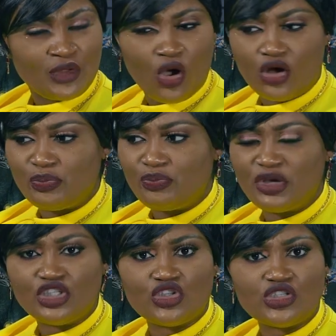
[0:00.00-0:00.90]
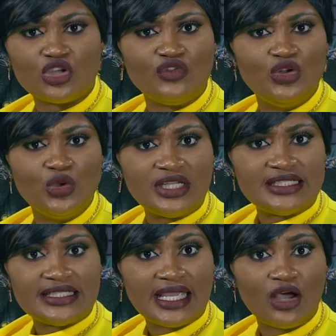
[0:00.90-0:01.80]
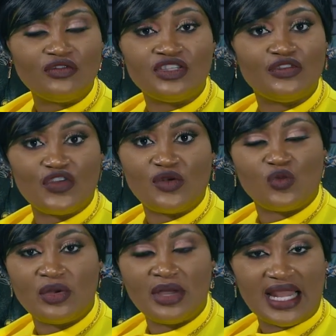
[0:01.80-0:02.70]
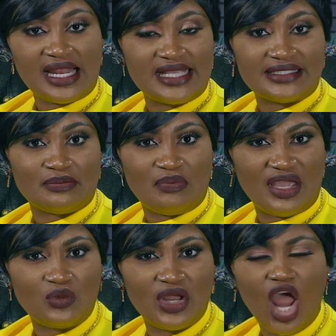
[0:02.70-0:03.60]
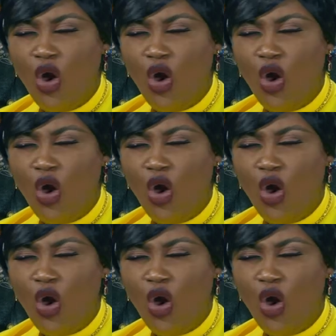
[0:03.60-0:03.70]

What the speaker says: or pictures of nudity of different women that he's been with.